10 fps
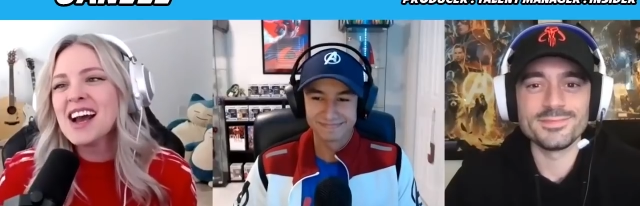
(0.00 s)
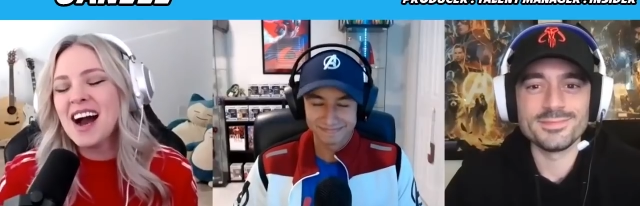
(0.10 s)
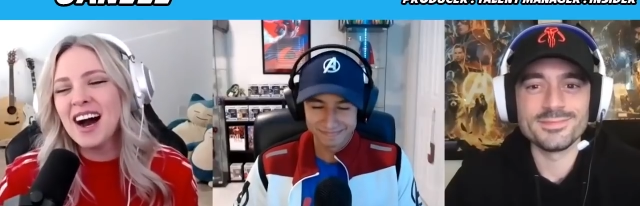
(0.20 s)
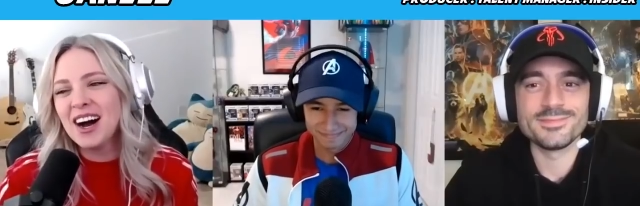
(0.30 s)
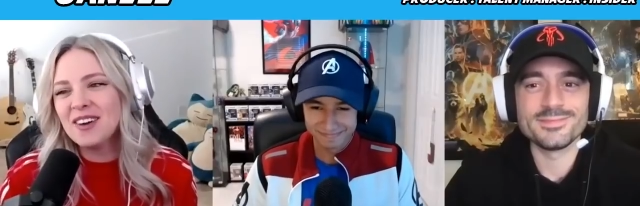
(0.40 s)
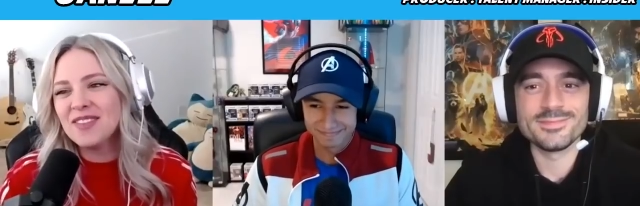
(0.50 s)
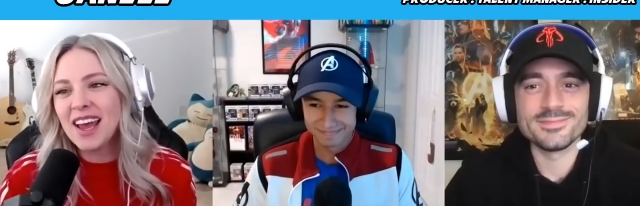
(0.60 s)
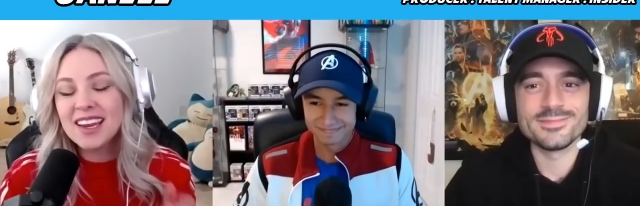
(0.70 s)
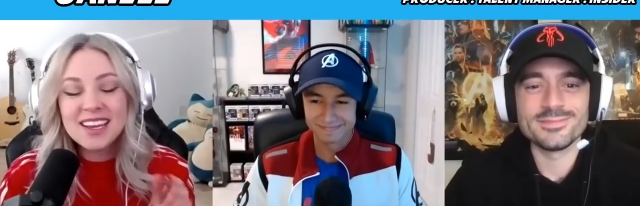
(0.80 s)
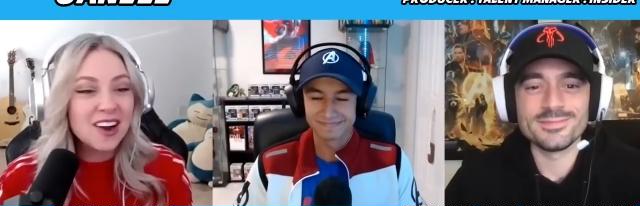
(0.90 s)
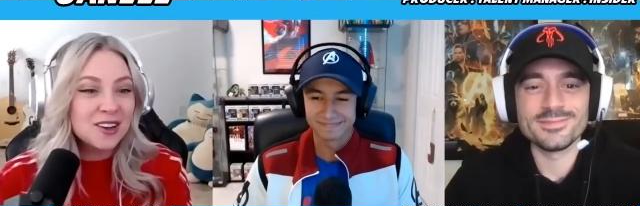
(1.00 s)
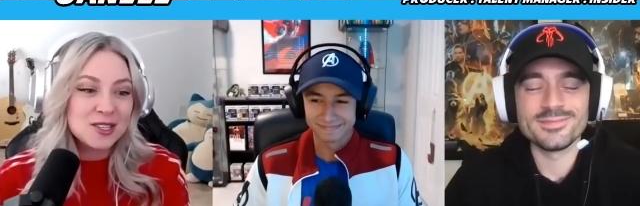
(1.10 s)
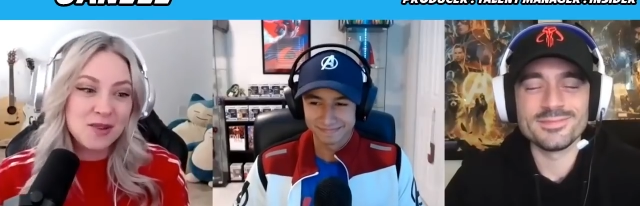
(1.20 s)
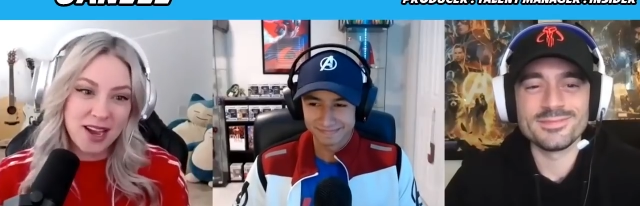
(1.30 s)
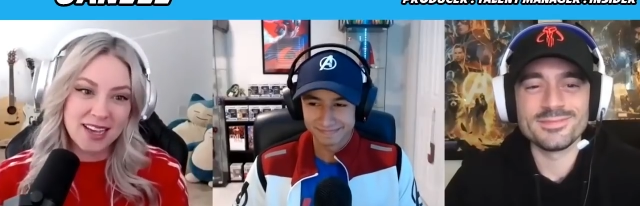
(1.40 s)
Speaker 1: Um, and he
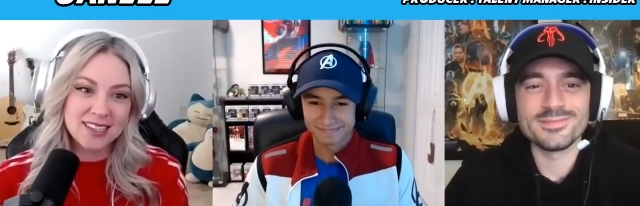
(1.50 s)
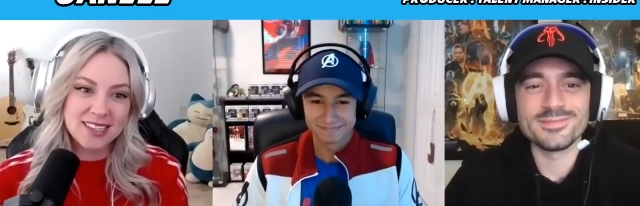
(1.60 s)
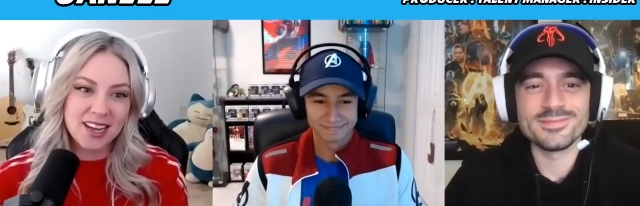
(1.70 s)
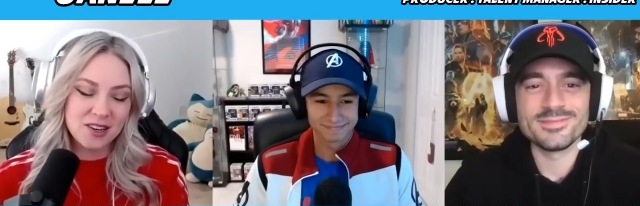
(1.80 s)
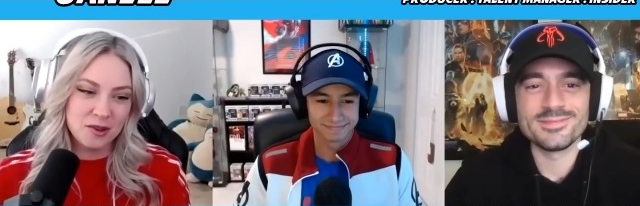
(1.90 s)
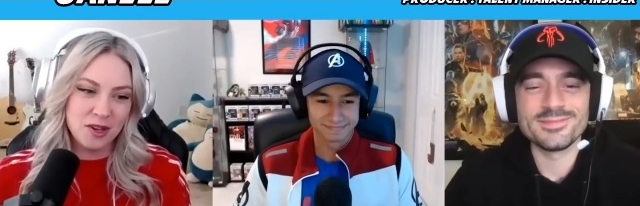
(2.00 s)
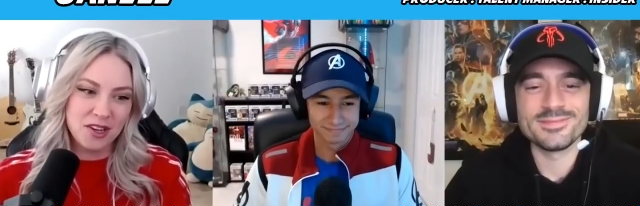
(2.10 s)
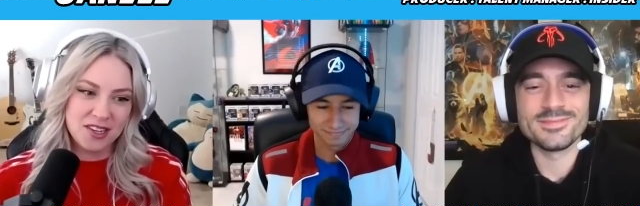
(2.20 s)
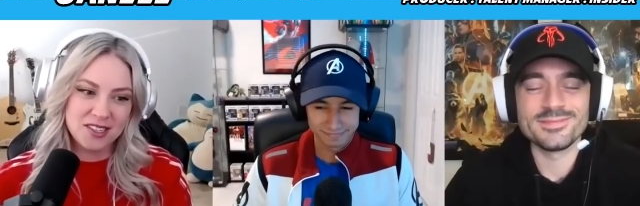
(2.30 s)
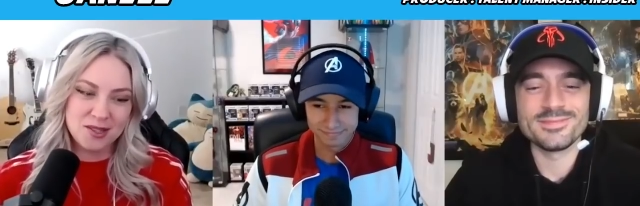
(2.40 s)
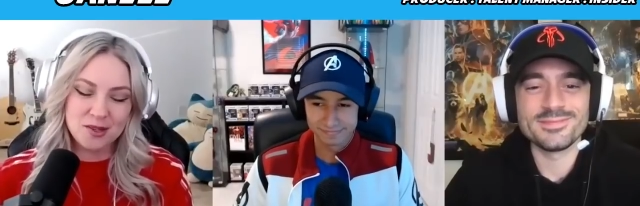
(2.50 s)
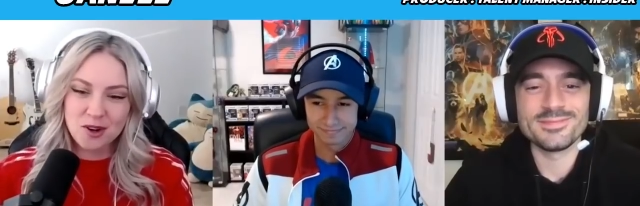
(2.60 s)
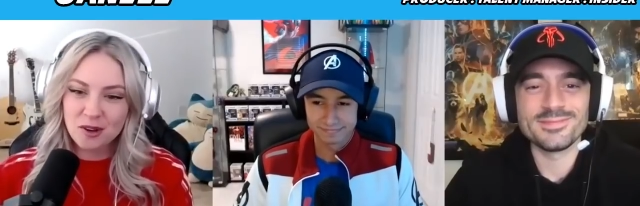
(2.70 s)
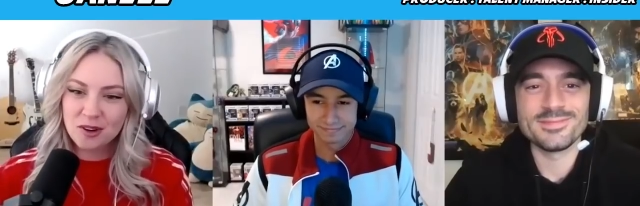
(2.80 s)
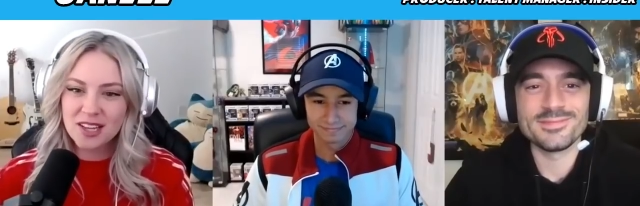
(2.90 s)
also has a new look. So
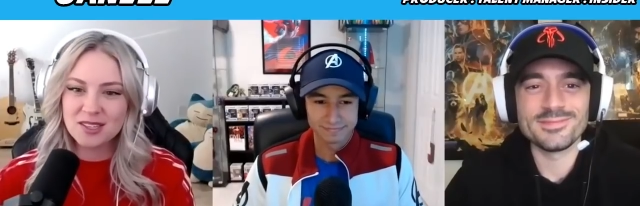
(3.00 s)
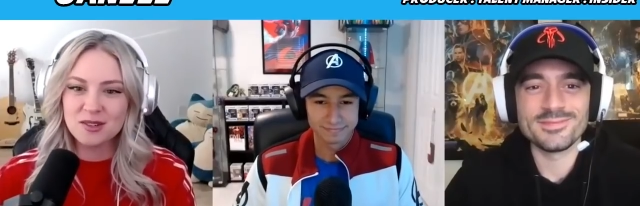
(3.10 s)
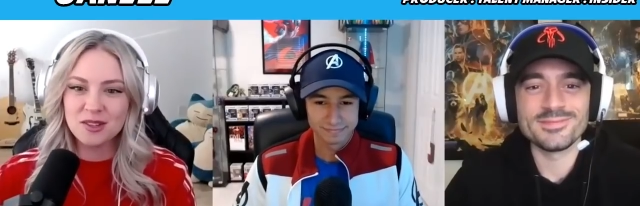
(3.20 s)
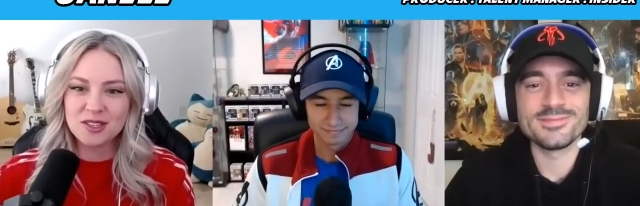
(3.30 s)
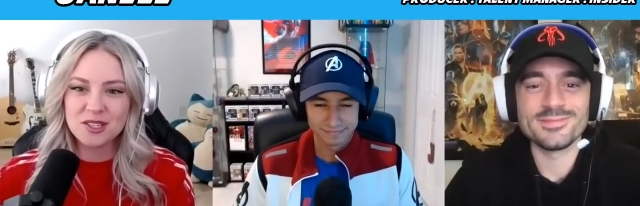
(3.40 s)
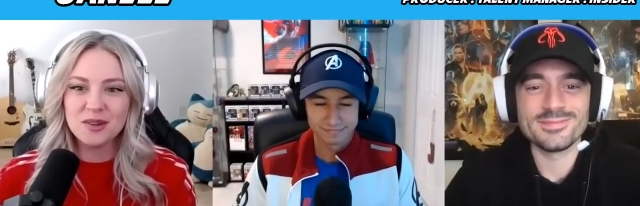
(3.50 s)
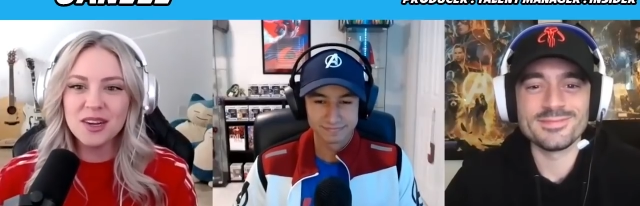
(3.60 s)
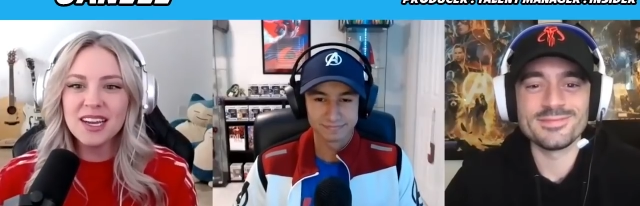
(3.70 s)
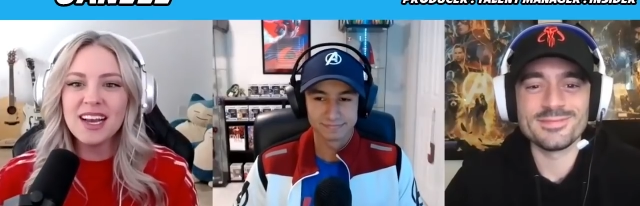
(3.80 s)
Star Lord has a new look too.